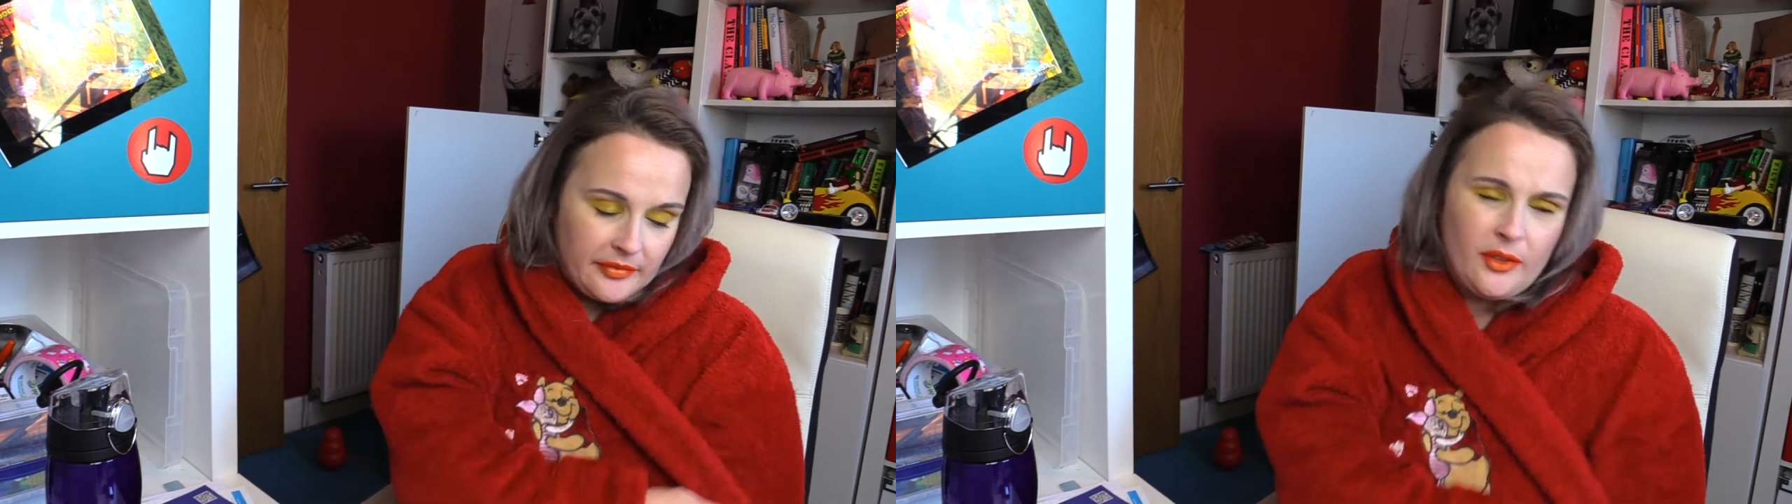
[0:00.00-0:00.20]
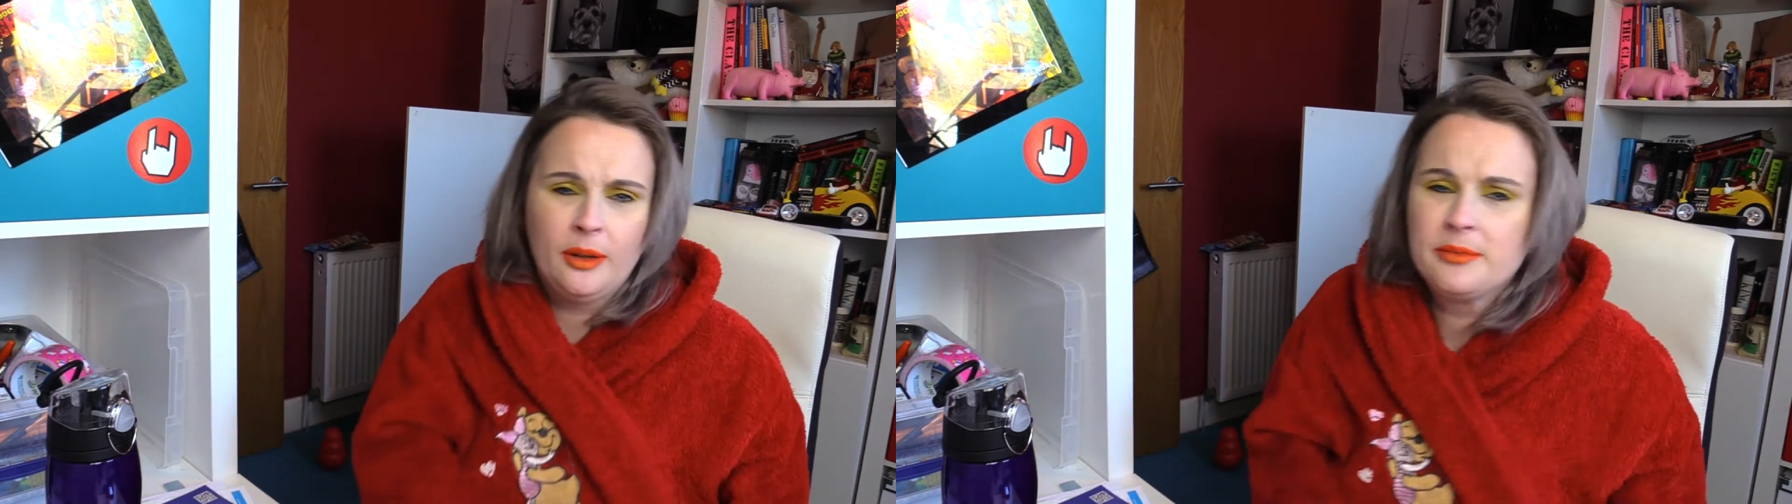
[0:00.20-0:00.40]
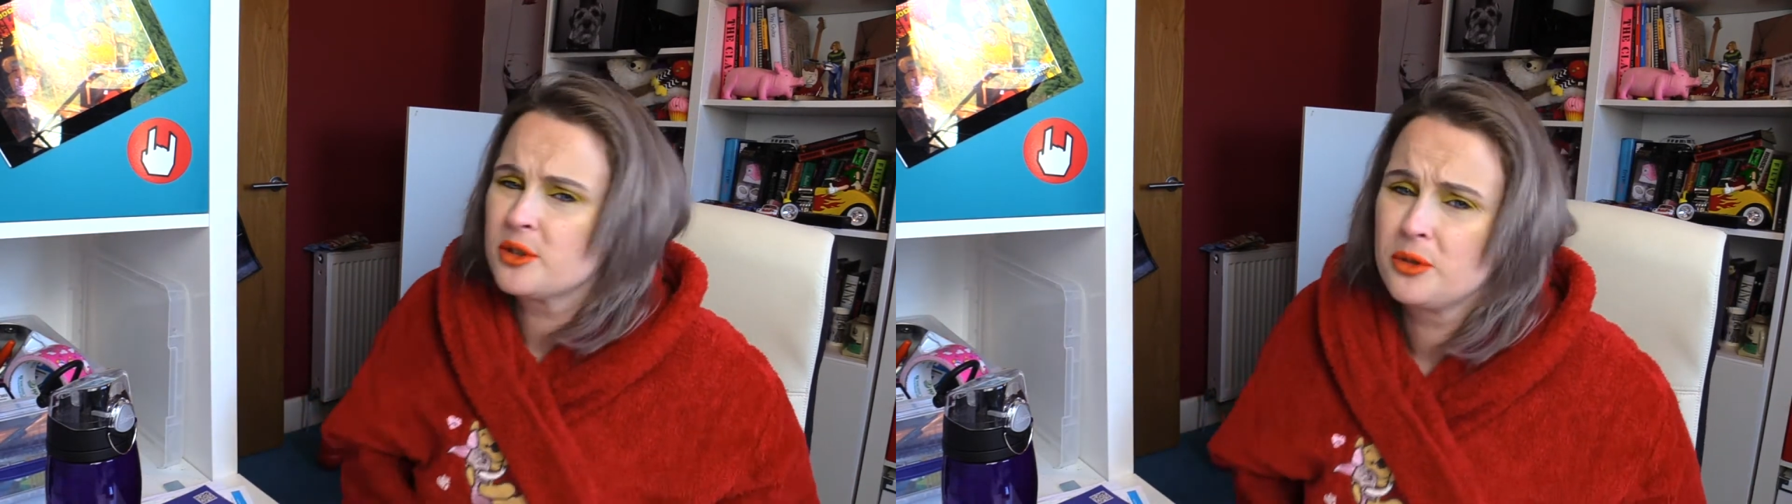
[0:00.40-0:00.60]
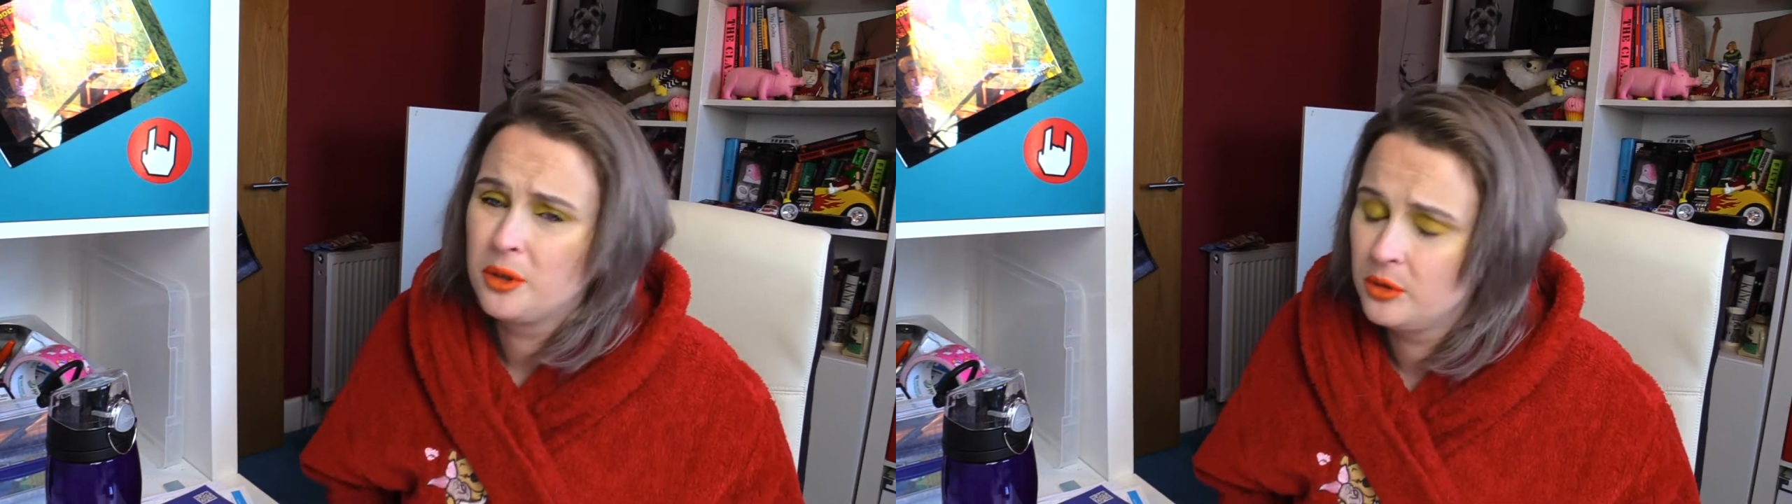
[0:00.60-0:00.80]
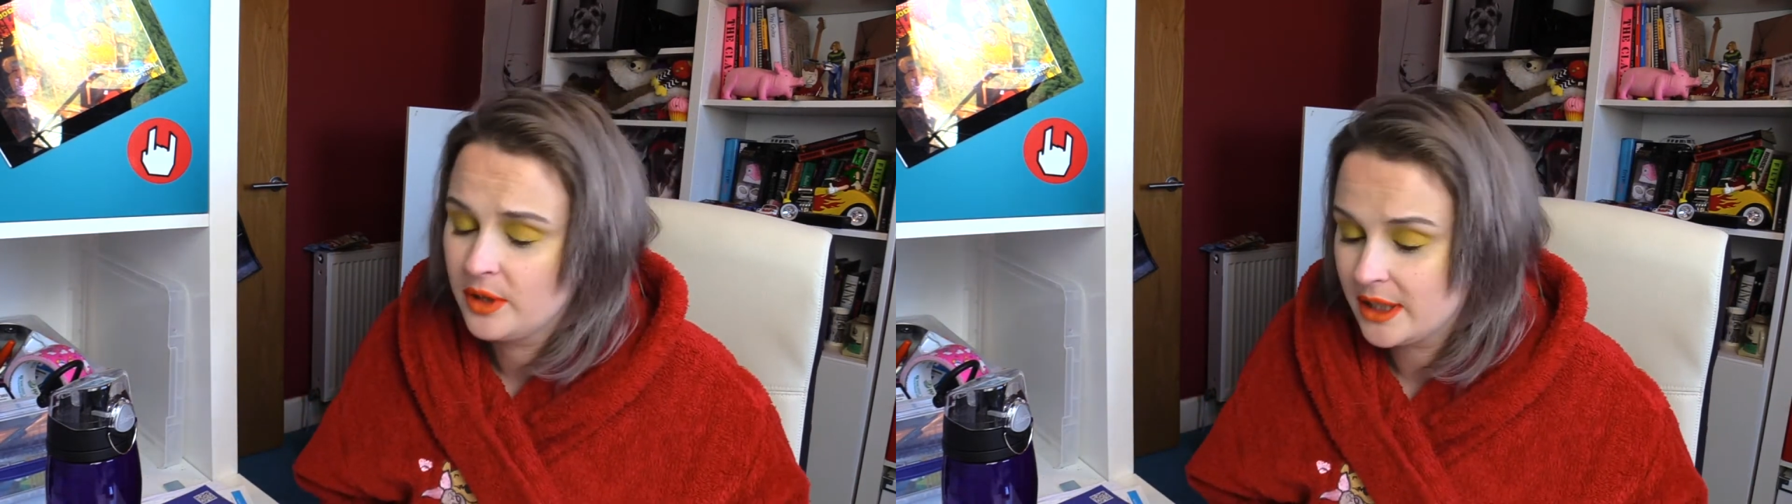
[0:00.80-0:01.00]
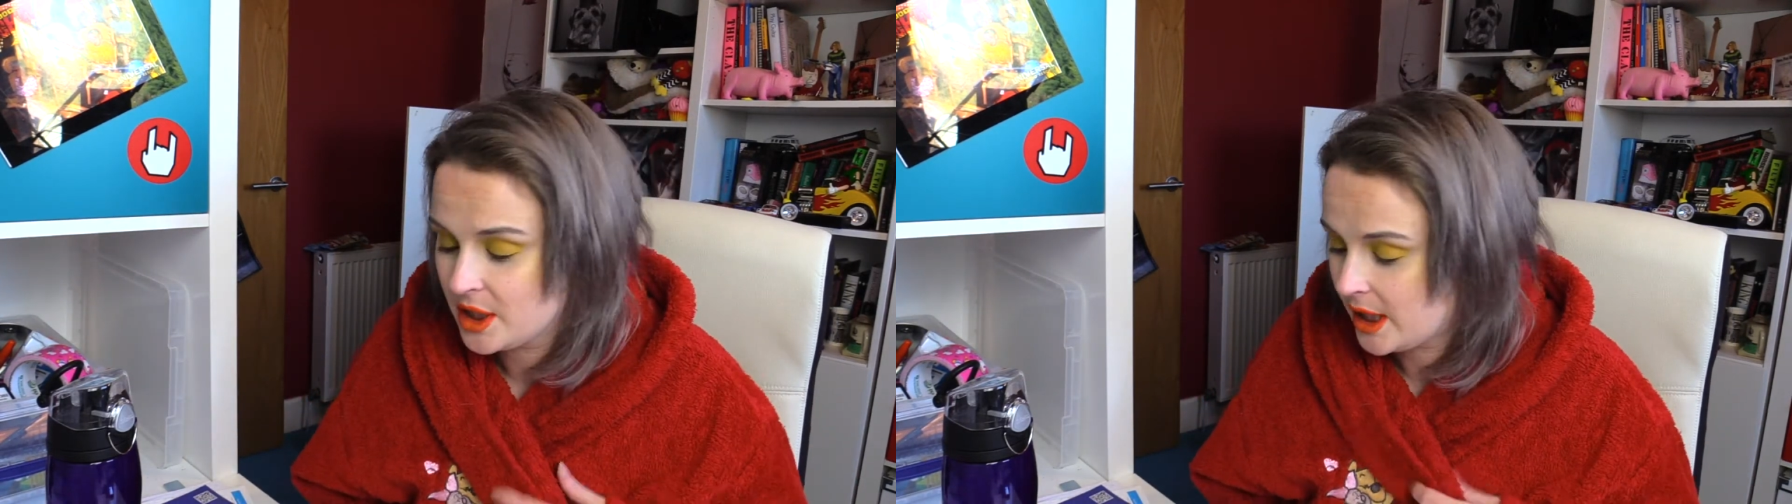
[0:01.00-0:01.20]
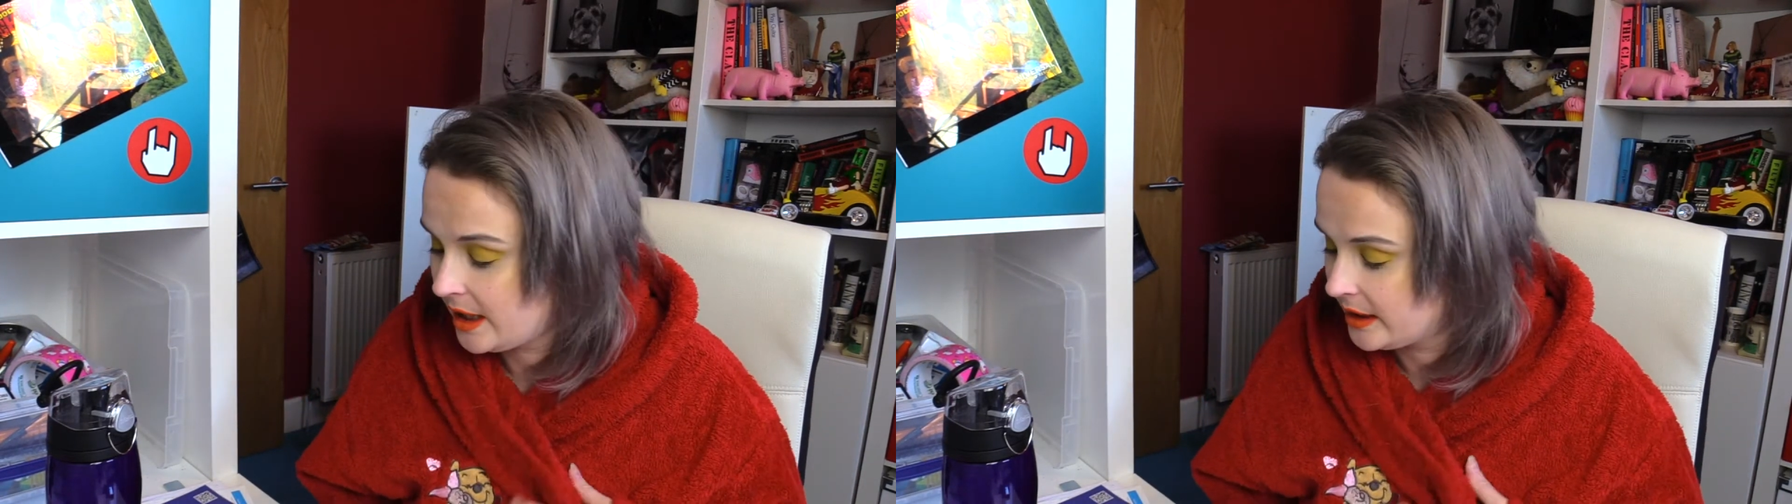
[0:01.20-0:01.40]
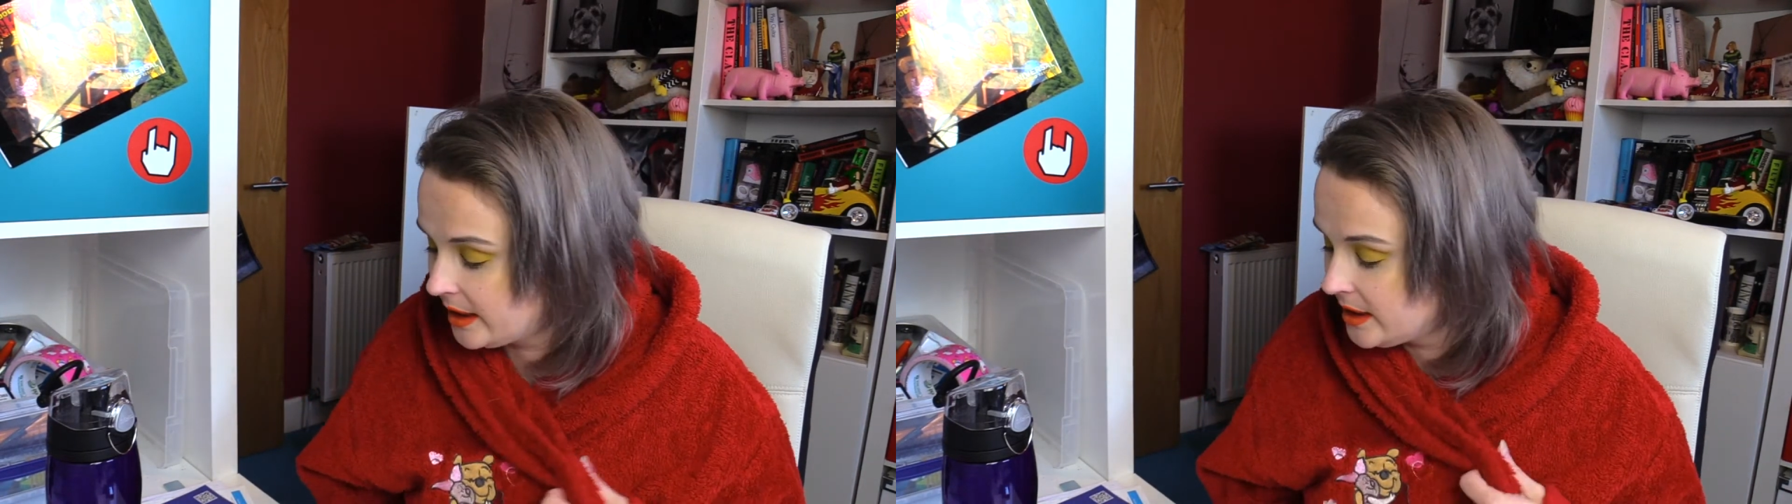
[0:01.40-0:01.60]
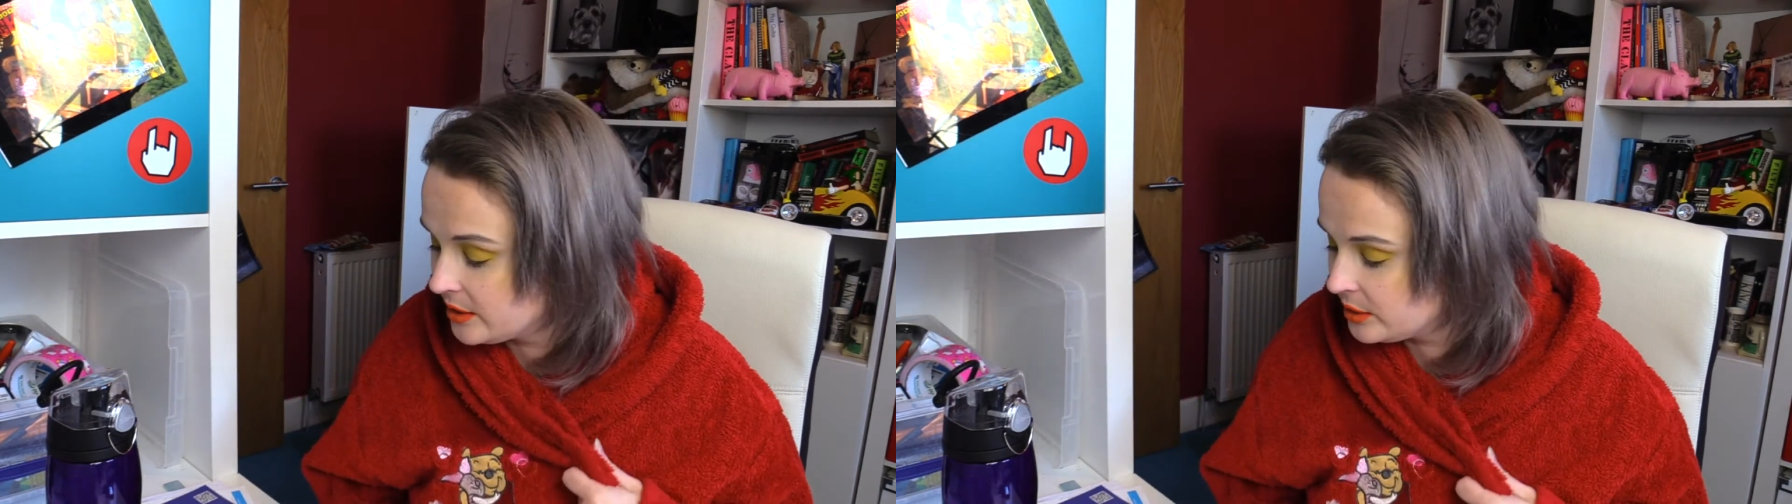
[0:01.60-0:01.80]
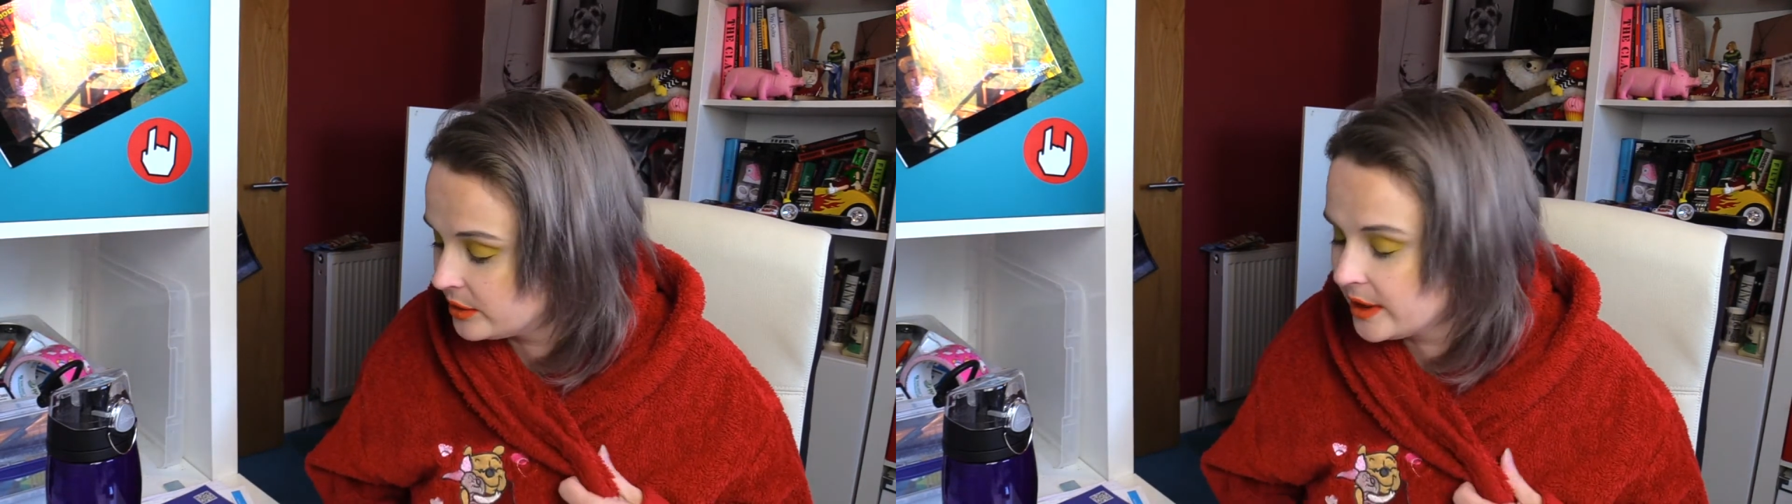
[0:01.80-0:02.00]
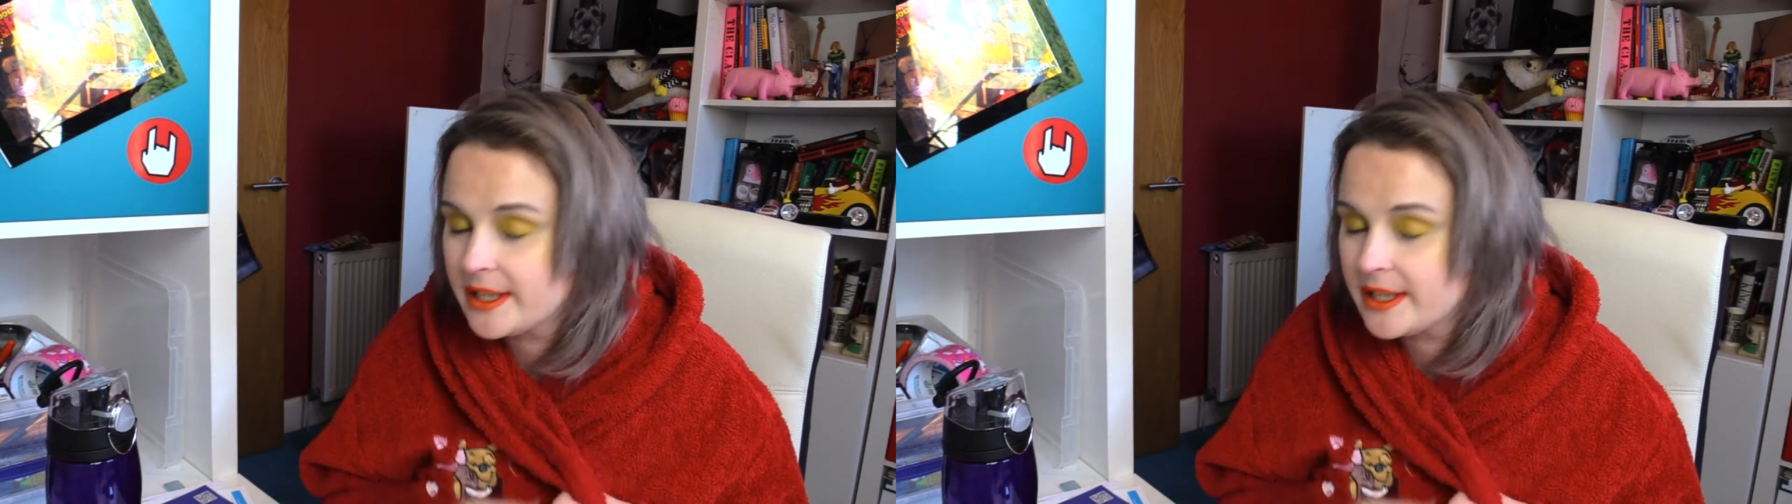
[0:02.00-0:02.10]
I'm so cold, I just can't, I need it on.